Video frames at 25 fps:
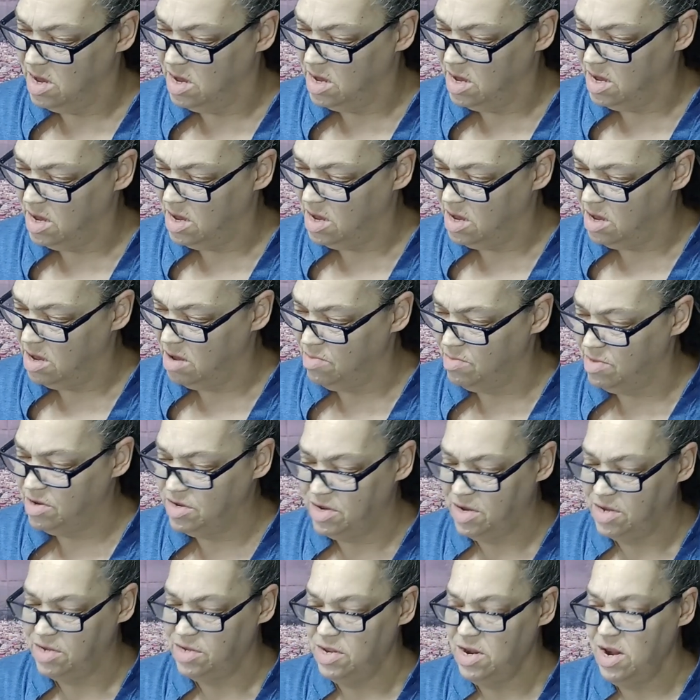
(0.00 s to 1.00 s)
It
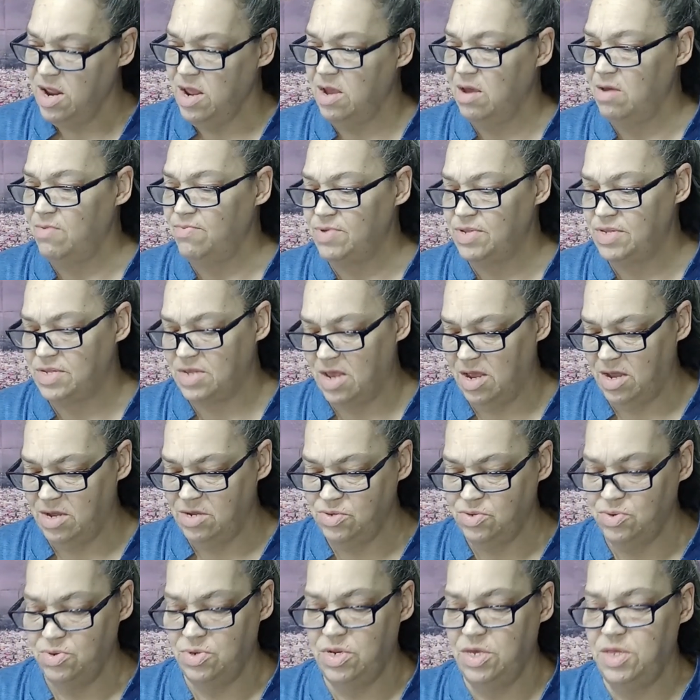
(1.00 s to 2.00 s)
doesn't have a
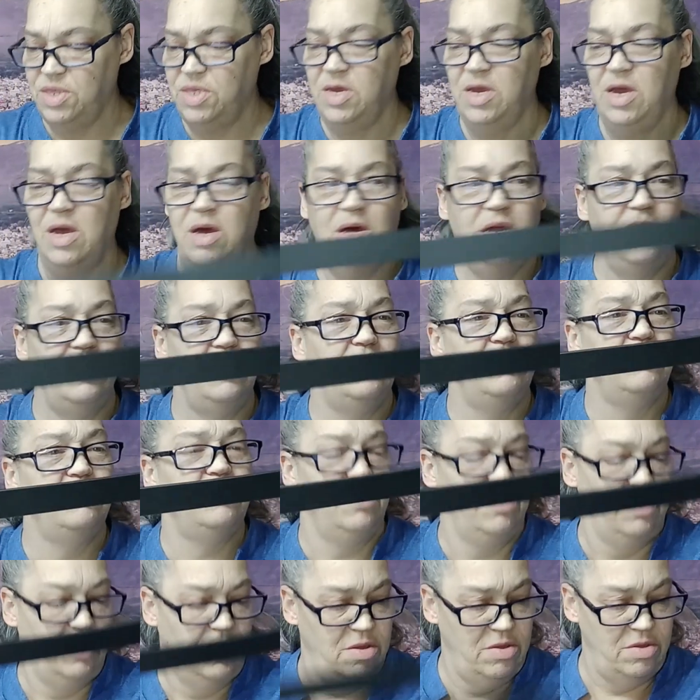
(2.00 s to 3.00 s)
size or anything on it.
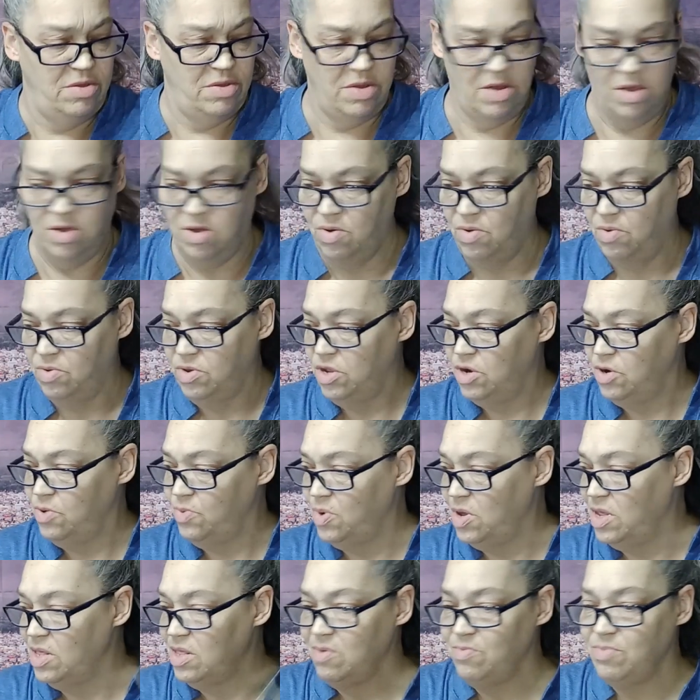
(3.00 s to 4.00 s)
So, you know
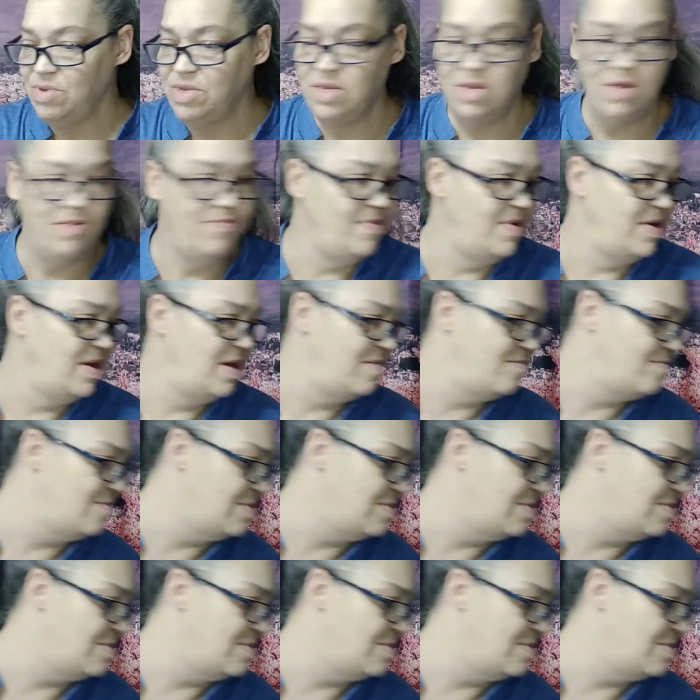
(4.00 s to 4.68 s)
what? Let me see if I have